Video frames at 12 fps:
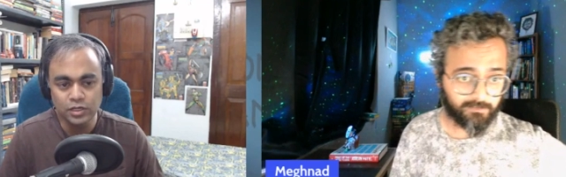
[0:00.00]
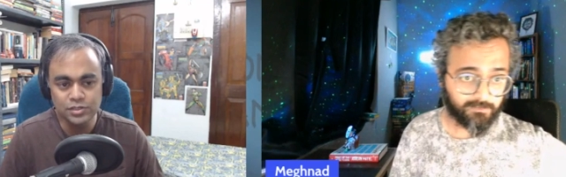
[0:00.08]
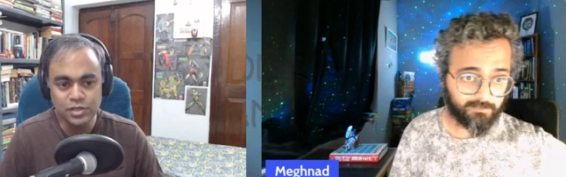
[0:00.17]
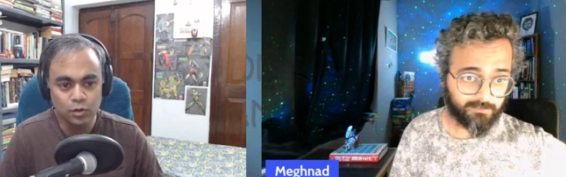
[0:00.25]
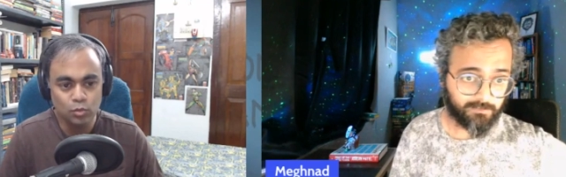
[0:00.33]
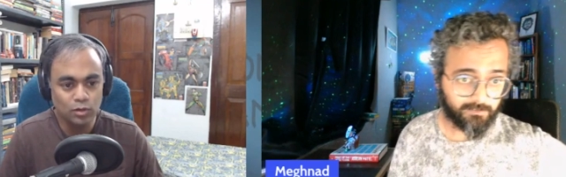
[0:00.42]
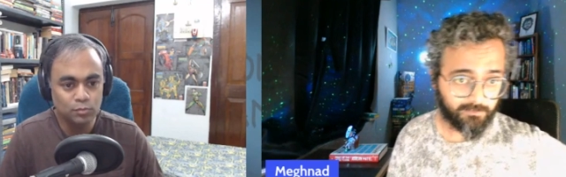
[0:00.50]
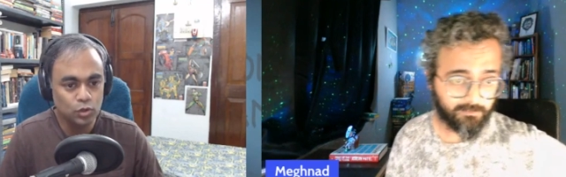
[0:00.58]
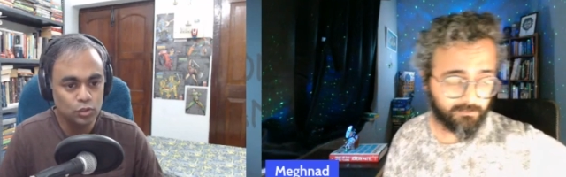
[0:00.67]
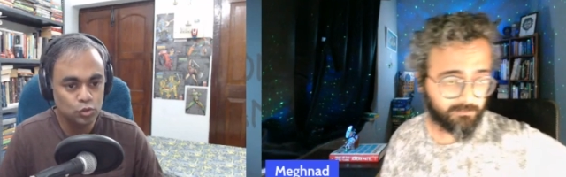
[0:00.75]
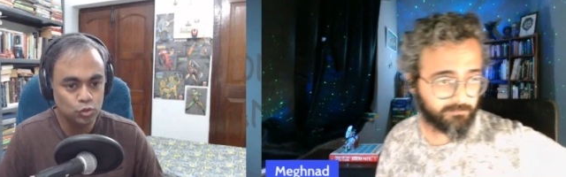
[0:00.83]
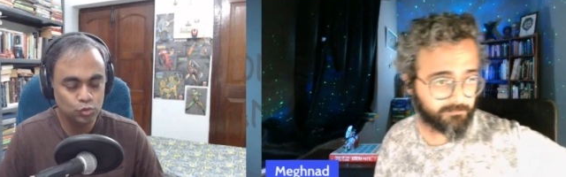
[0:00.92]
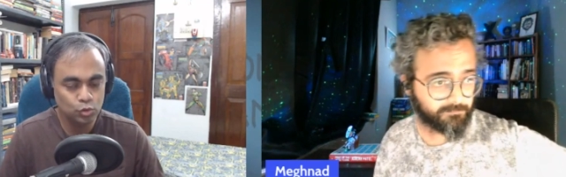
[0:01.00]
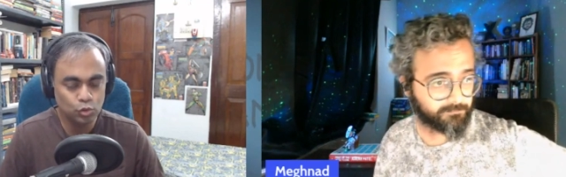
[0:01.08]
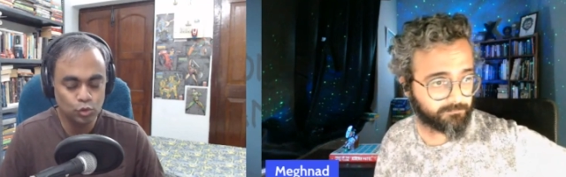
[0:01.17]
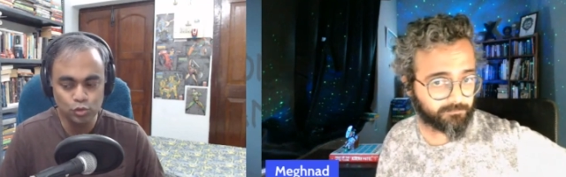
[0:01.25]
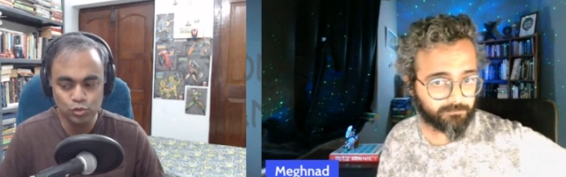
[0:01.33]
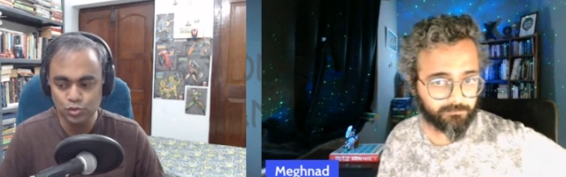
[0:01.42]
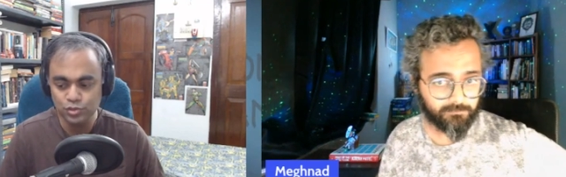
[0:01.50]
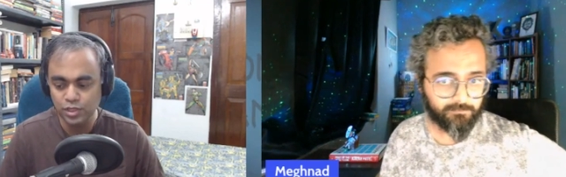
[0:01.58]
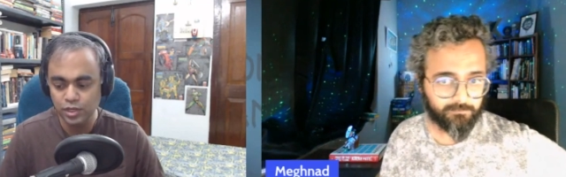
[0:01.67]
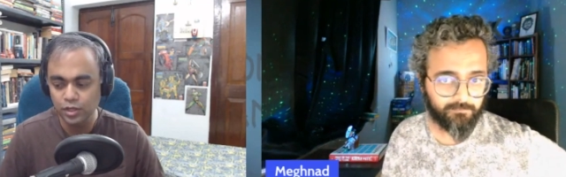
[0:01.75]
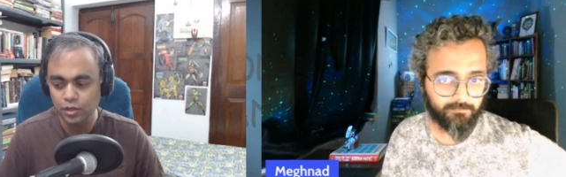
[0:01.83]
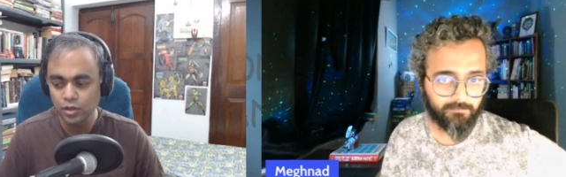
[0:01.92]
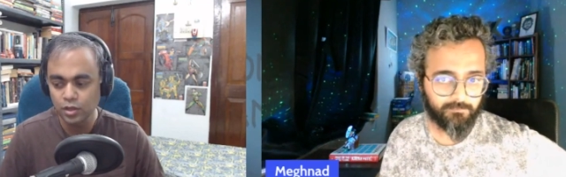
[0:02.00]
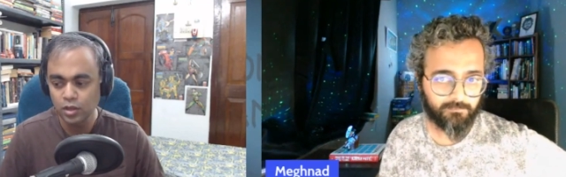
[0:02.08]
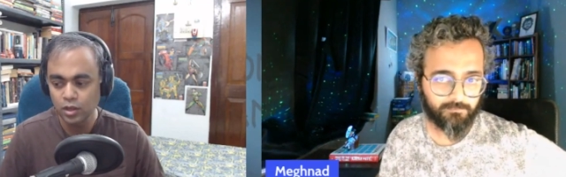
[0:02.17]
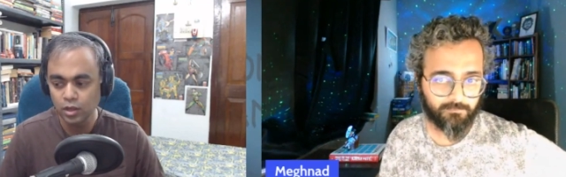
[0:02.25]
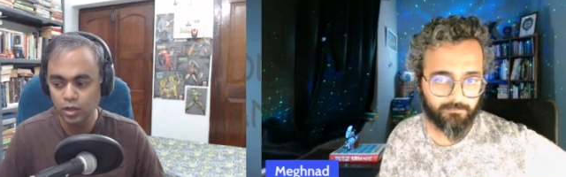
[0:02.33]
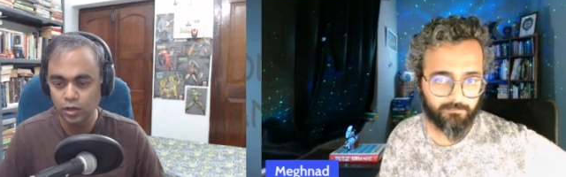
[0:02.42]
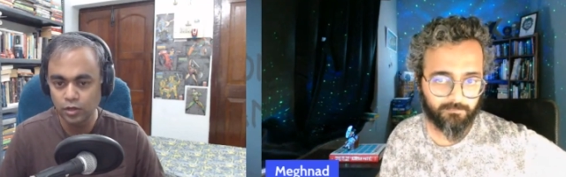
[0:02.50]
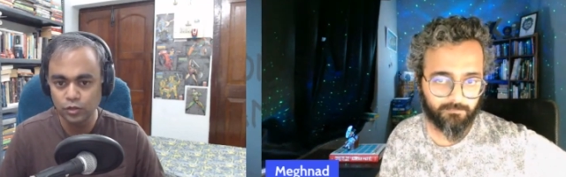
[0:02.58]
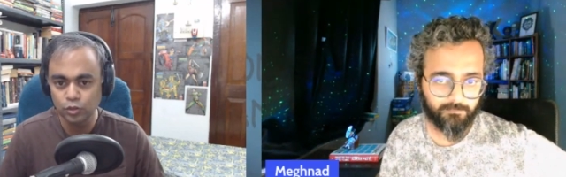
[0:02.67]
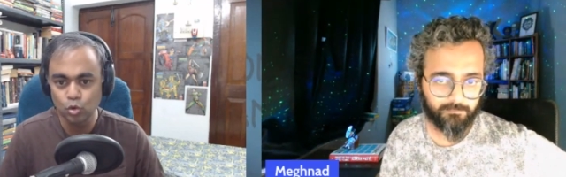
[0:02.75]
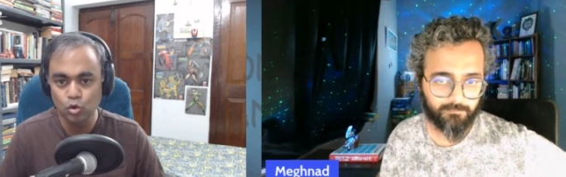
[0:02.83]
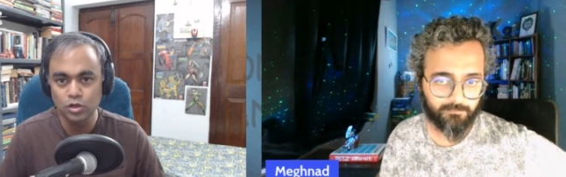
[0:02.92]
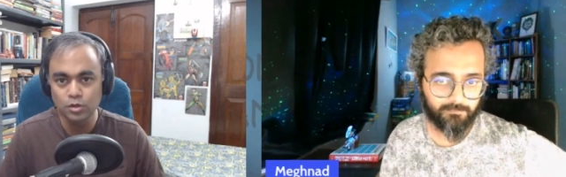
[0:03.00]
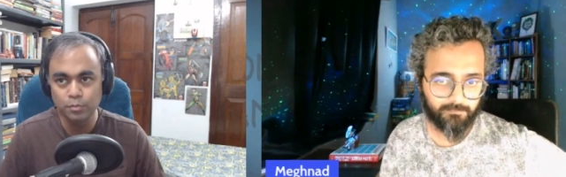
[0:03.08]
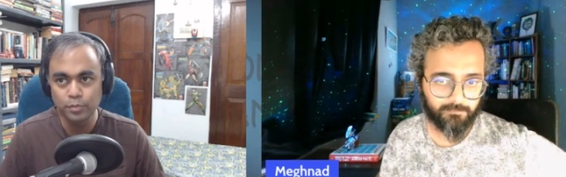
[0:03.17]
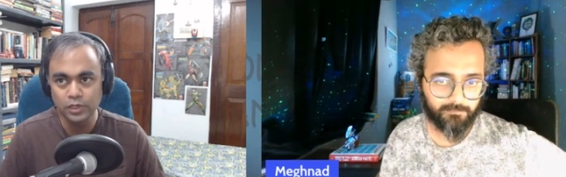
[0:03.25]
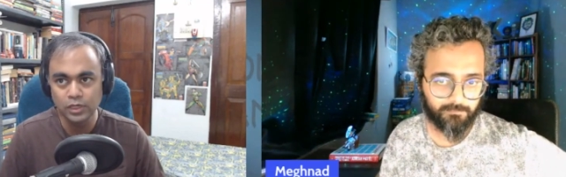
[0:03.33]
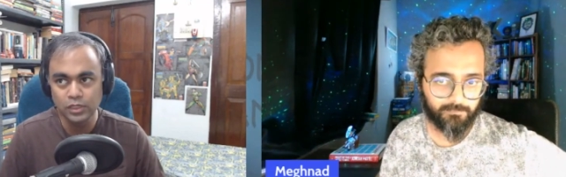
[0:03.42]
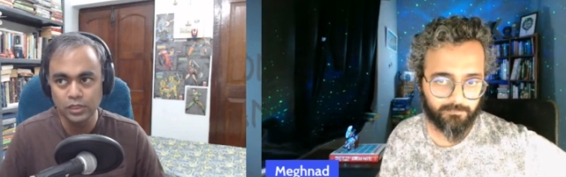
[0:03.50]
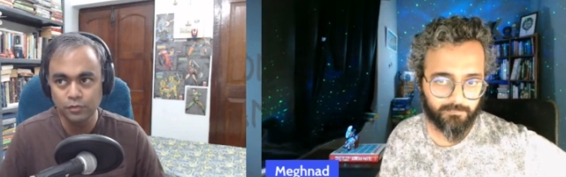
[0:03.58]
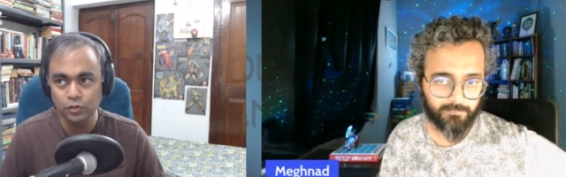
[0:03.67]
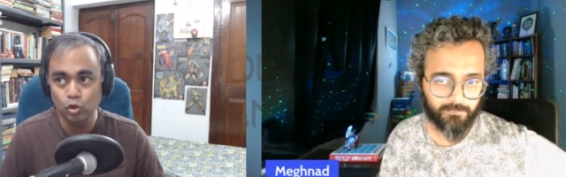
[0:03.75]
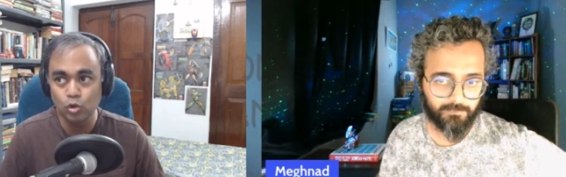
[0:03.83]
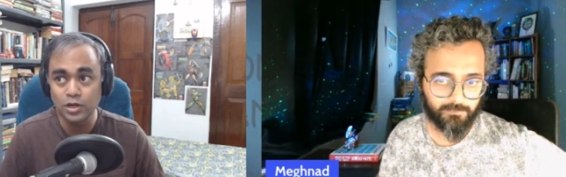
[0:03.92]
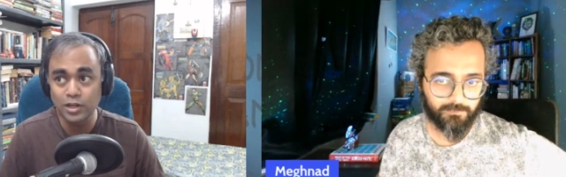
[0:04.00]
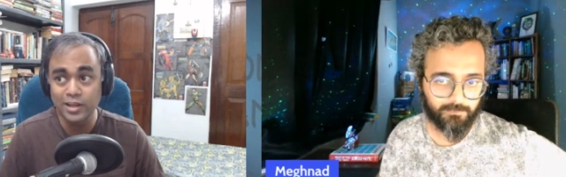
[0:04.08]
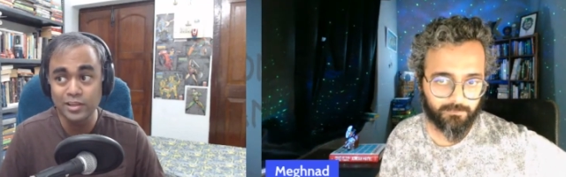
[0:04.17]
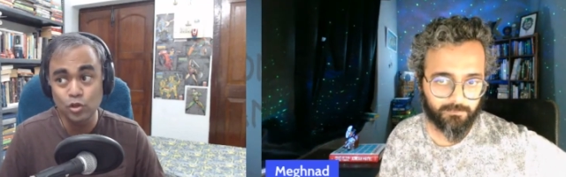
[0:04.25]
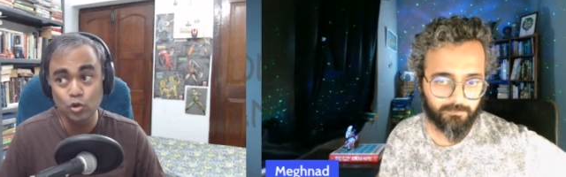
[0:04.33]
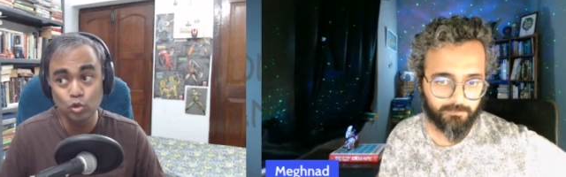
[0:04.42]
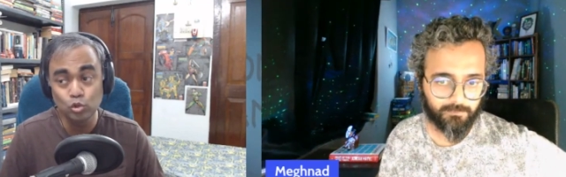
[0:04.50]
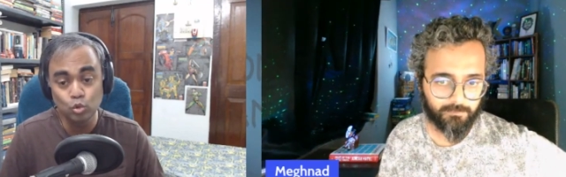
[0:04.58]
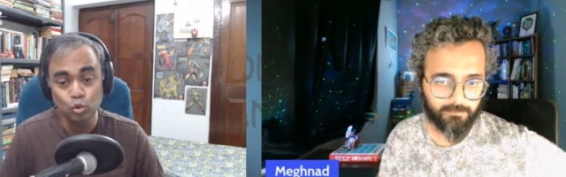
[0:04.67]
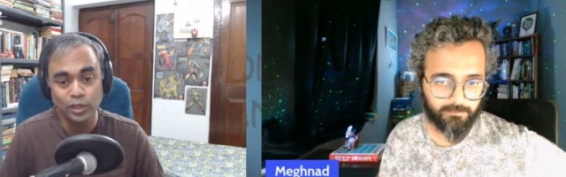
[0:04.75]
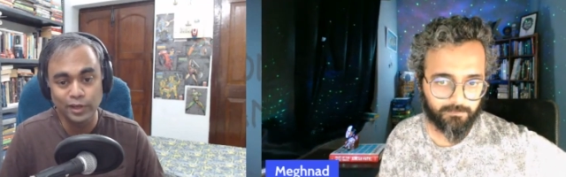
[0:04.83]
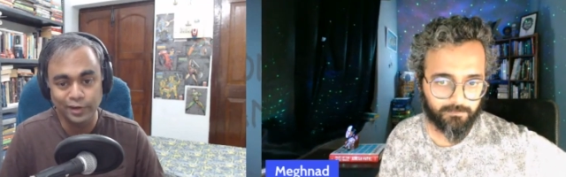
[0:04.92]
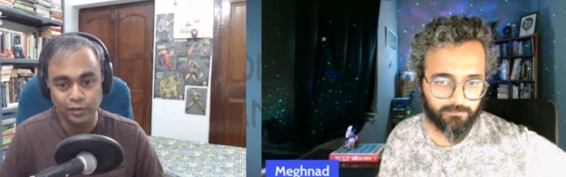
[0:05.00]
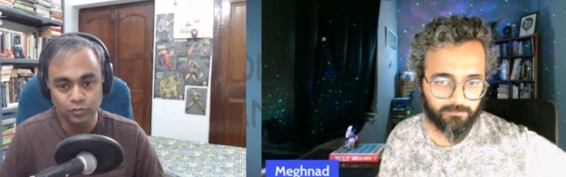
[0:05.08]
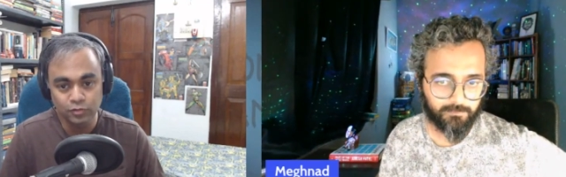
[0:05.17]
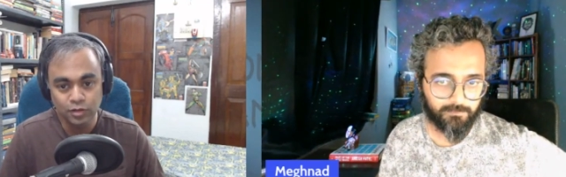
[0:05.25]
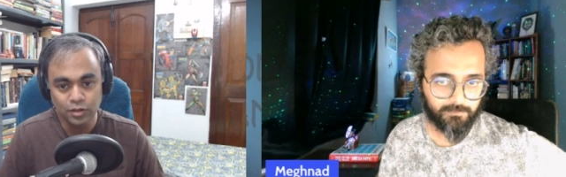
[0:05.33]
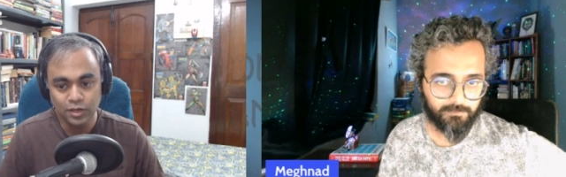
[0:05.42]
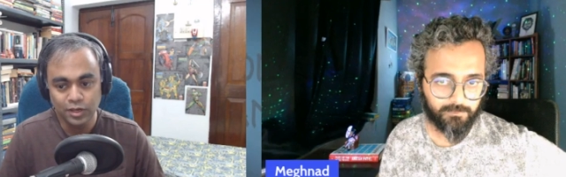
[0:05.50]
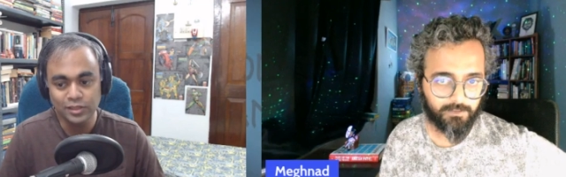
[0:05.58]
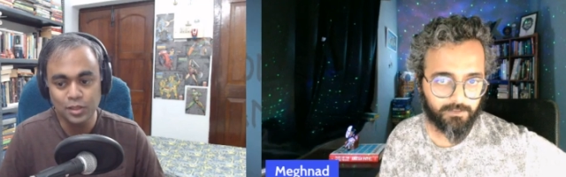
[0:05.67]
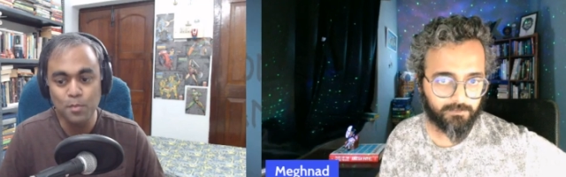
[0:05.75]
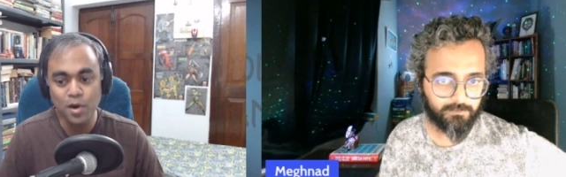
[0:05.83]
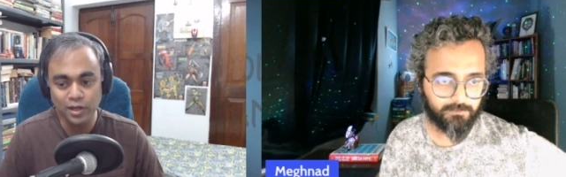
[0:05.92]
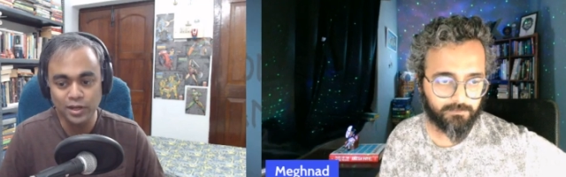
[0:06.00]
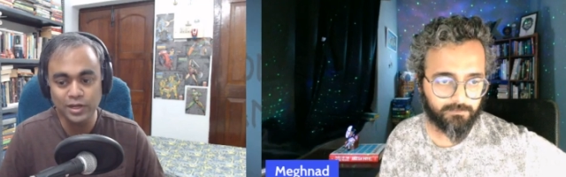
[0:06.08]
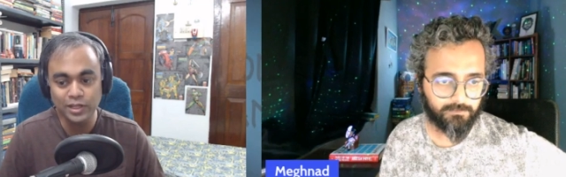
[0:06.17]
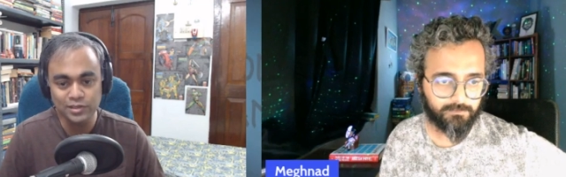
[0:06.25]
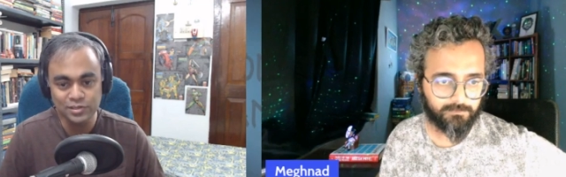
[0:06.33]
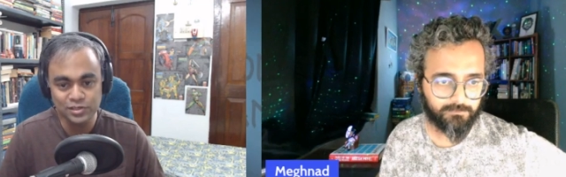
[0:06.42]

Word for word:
Speaker 1: least had one boss who used to say, don't drink your own Kool-Aid. Like the marketing